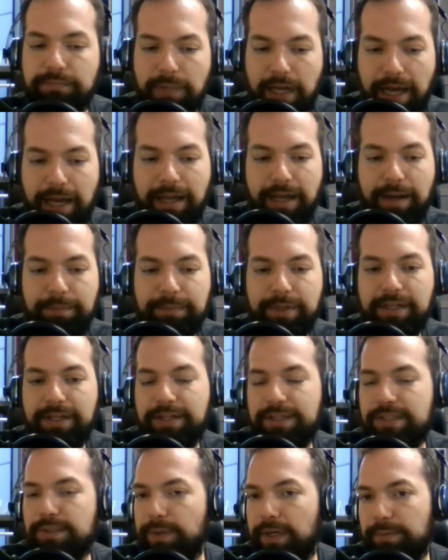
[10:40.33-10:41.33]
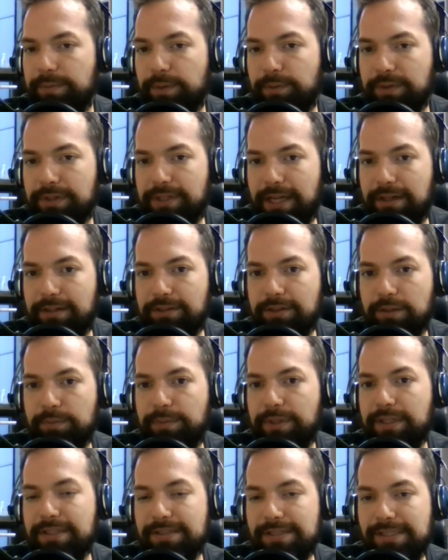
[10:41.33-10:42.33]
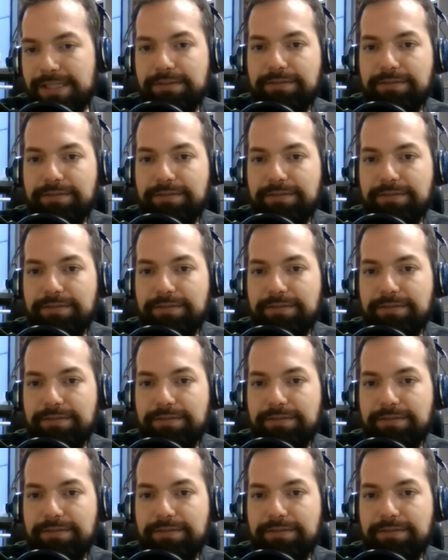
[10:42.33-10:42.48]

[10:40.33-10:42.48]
I'm going to experiment with that a little bit and see